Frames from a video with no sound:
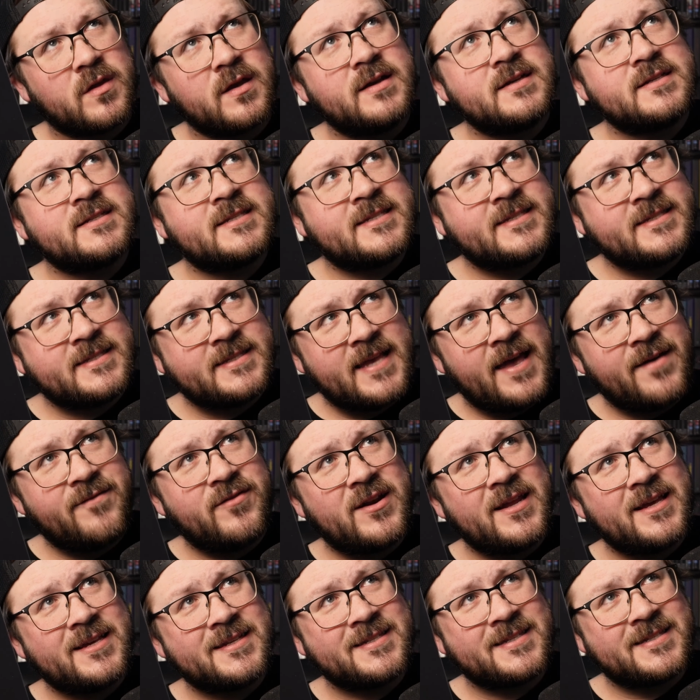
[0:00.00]

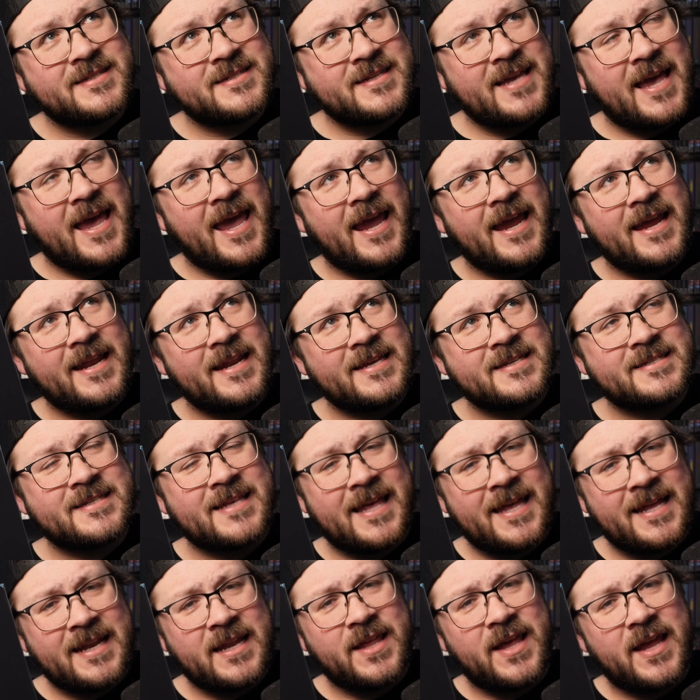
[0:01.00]
70s to 80s,
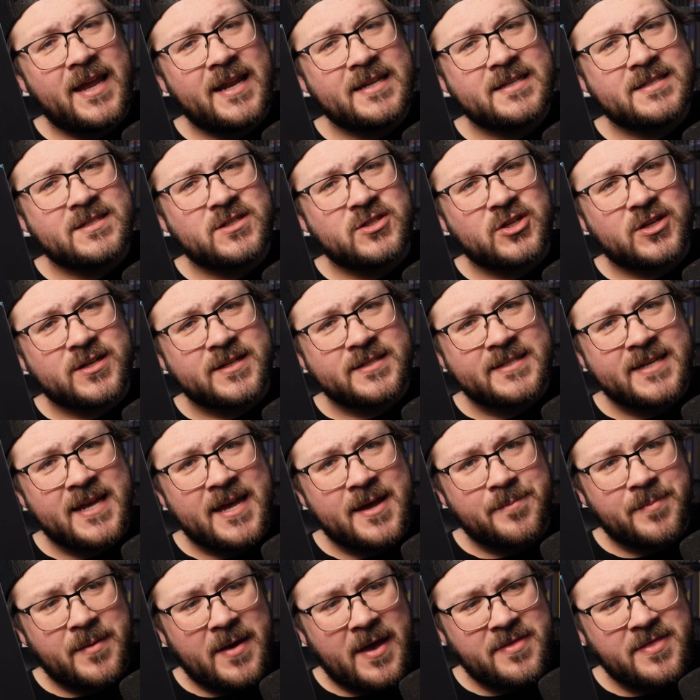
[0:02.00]
end of the 80s, it took a
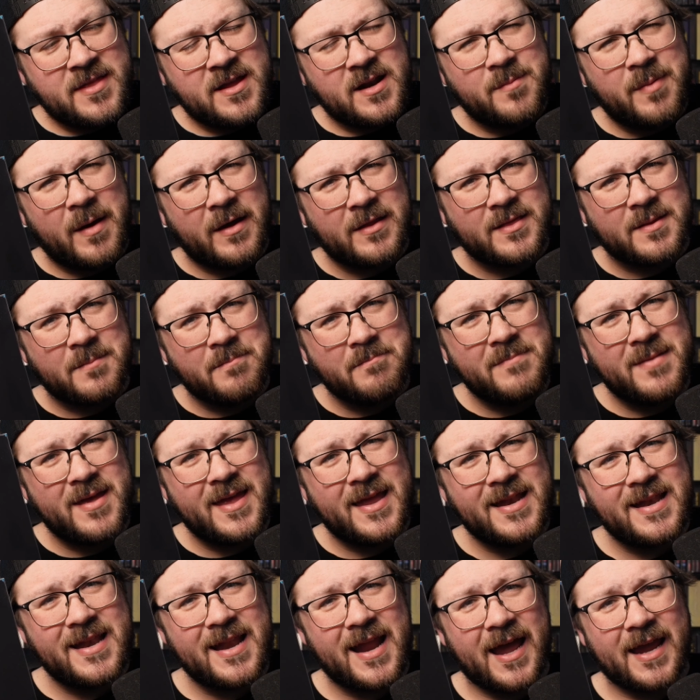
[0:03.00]
dip. And then about the
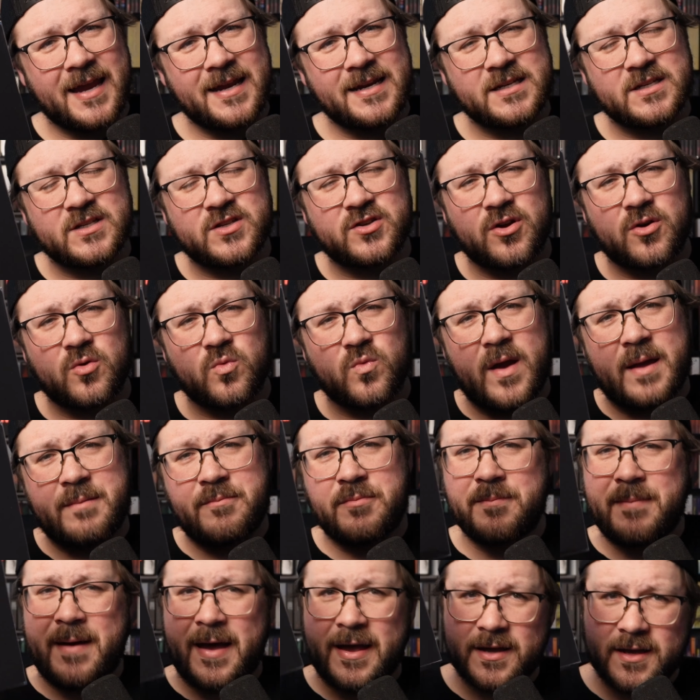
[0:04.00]
mid 90s started
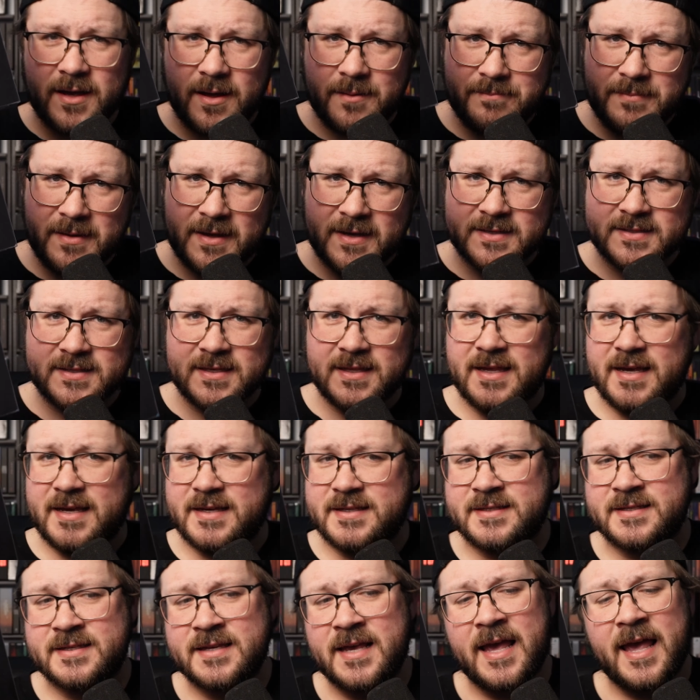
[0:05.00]
ramping back up because of
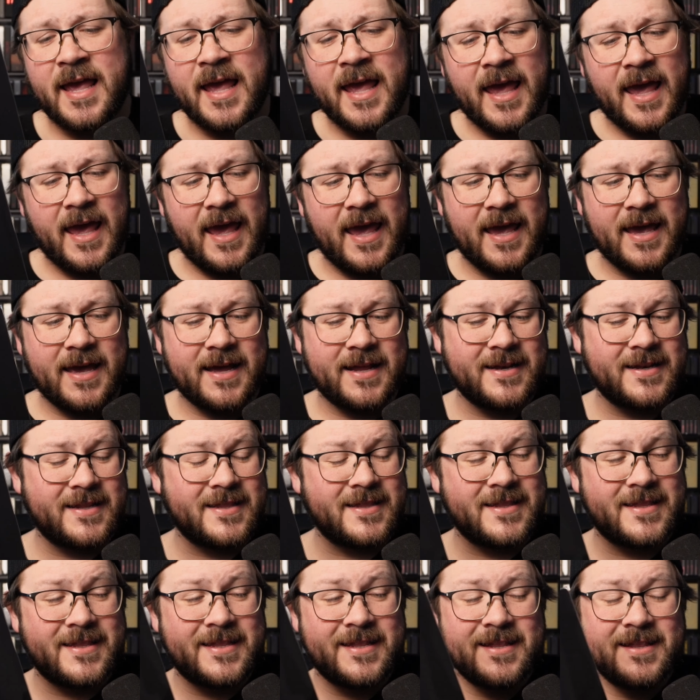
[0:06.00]
this.
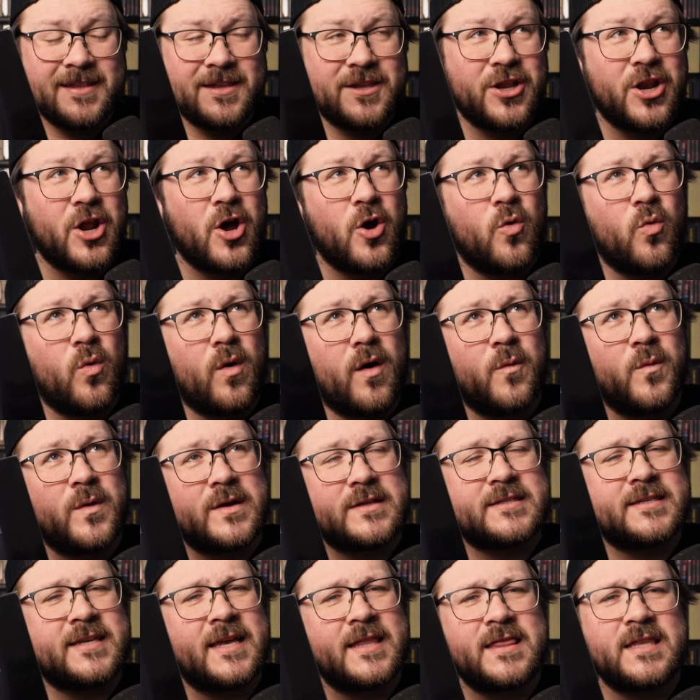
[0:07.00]
And,
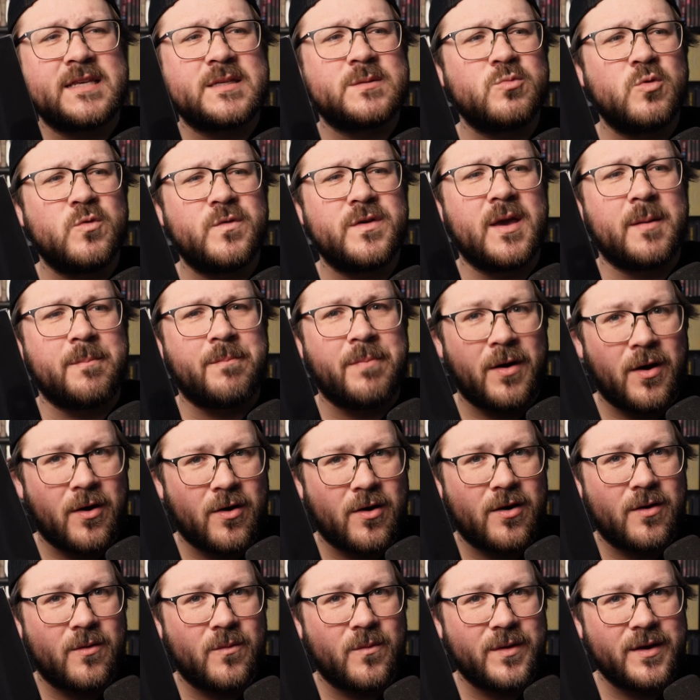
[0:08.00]
what set this movie
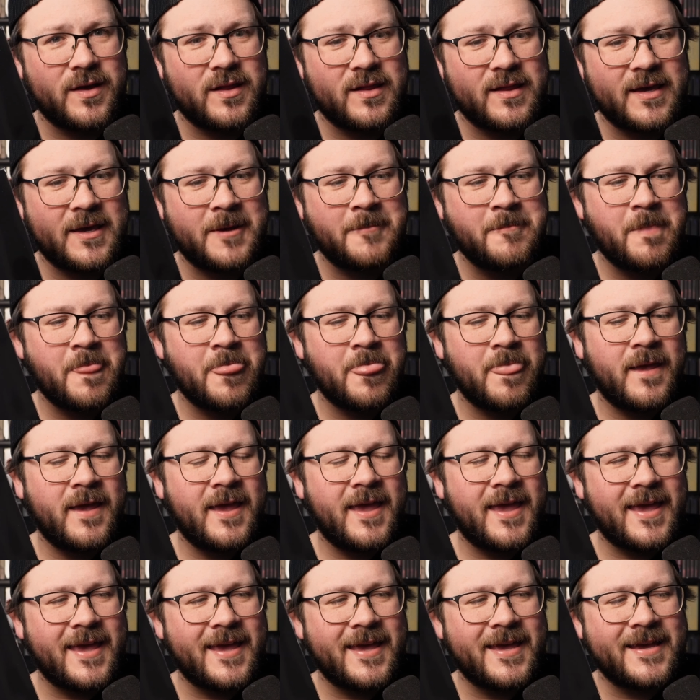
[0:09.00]
apart really
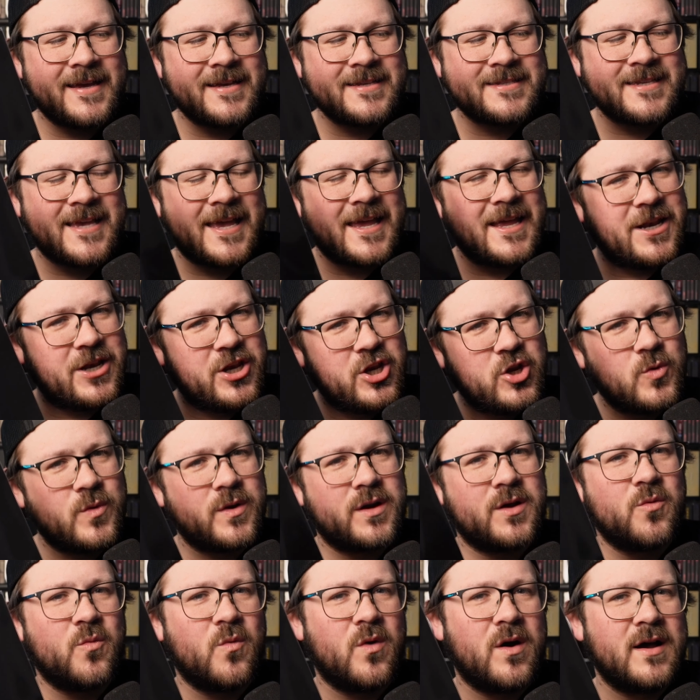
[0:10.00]
is it knew what
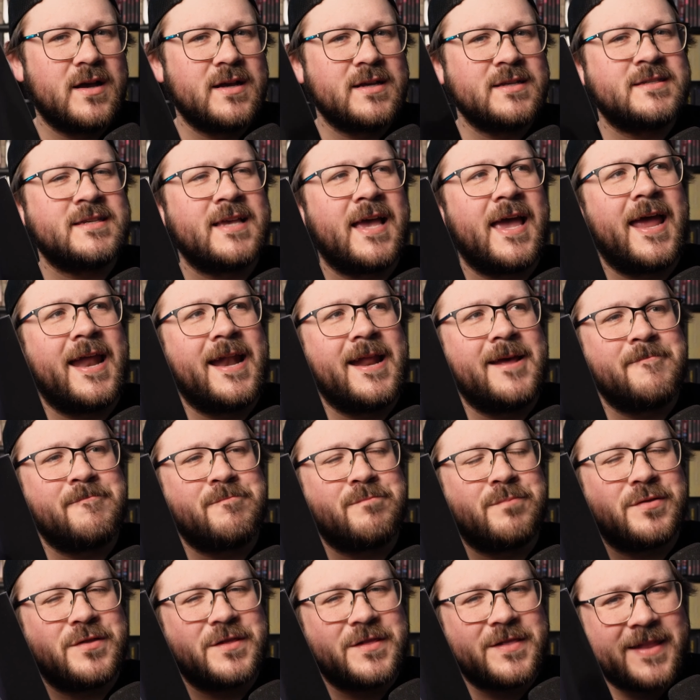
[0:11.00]
it was, and
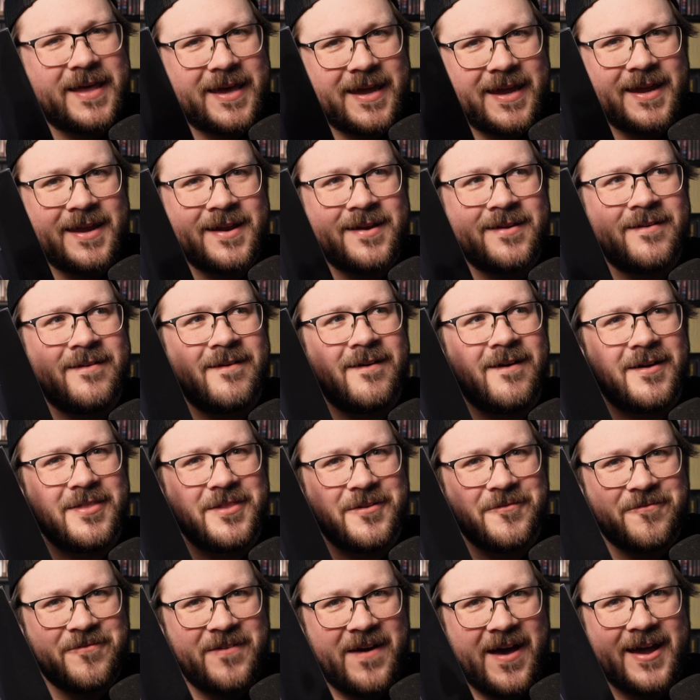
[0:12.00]
it played on
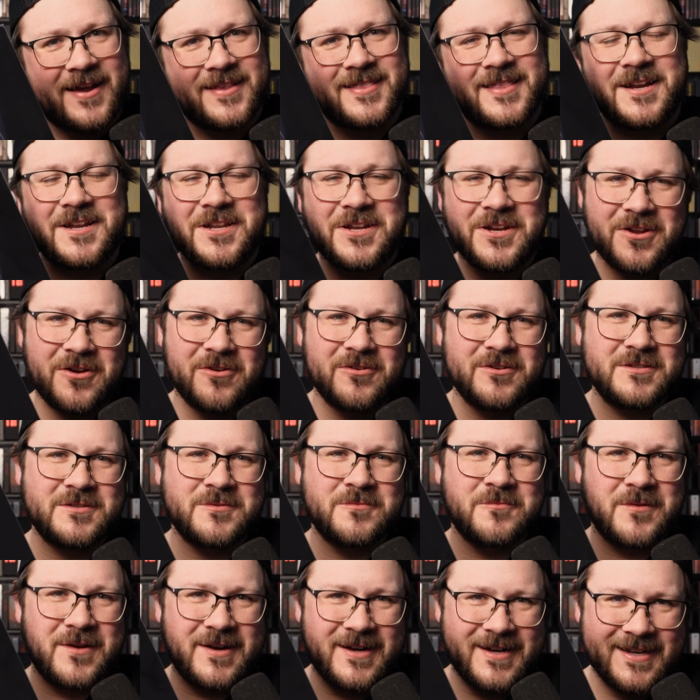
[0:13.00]
the fact that it
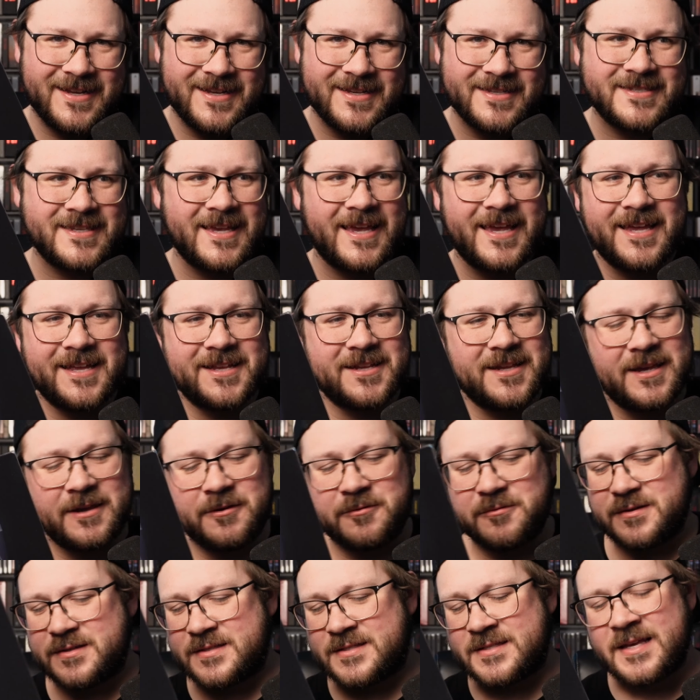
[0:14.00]
knows what it is. It
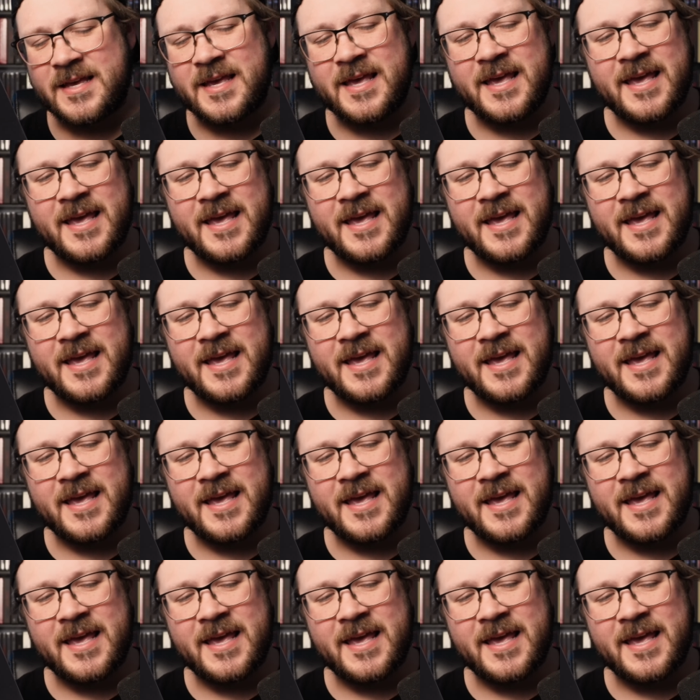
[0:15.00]
was